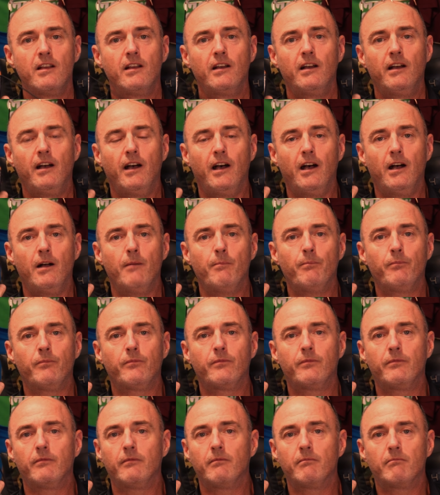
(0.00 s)

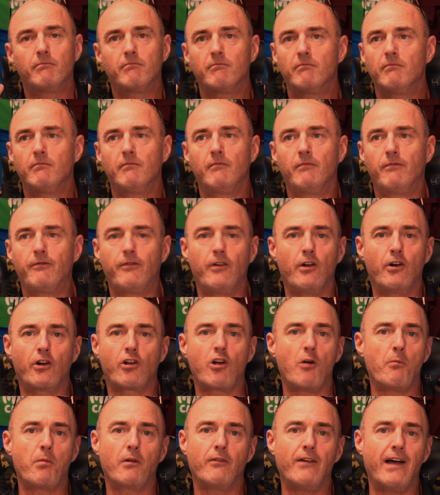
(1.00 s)
for a
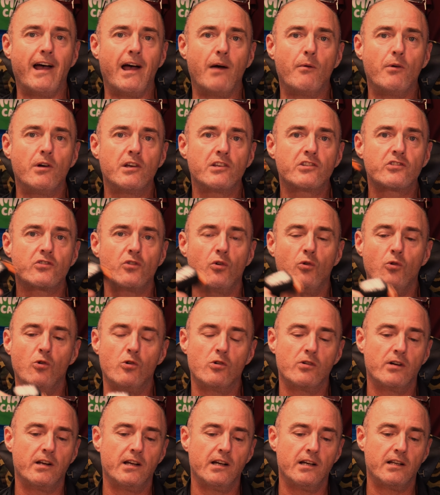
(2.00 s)
couple of hours,
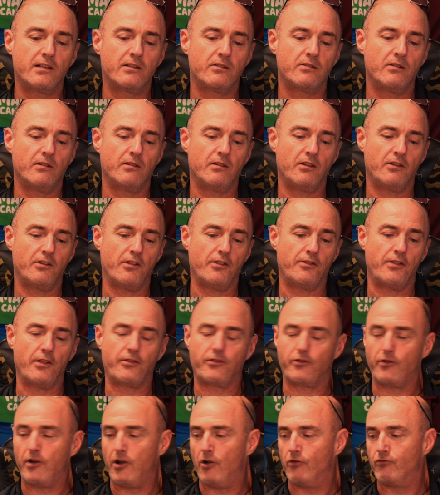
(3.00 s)
or the
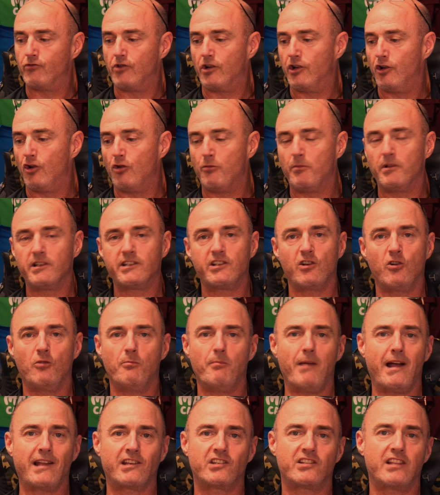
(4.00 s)
300 lumens. It will
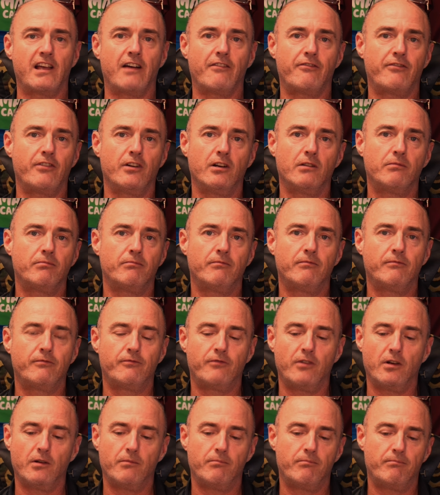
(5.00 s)
match that for
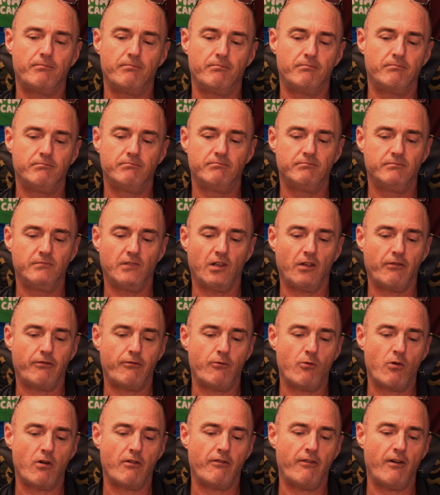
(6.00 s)
for like
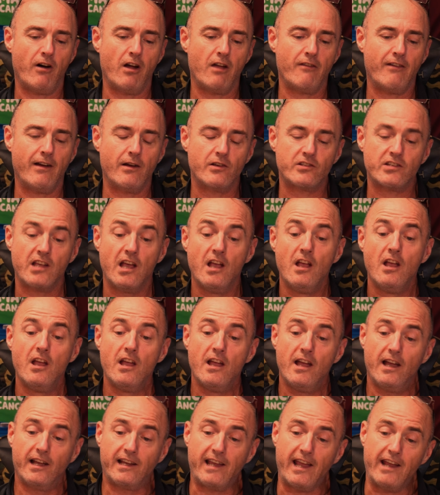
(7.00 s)
4 or 5 hours.
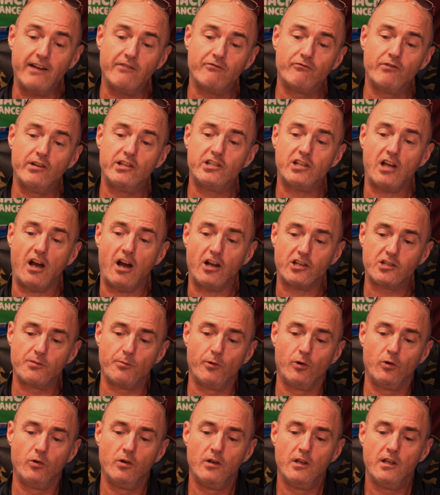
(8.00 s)
Again,
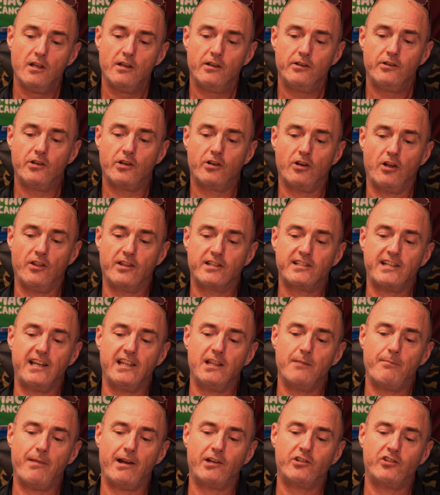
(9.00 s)
rechargeable. You can either take
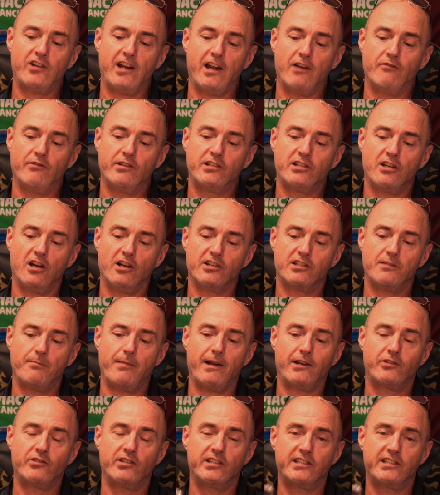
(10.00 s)
the battery out and recharge the battery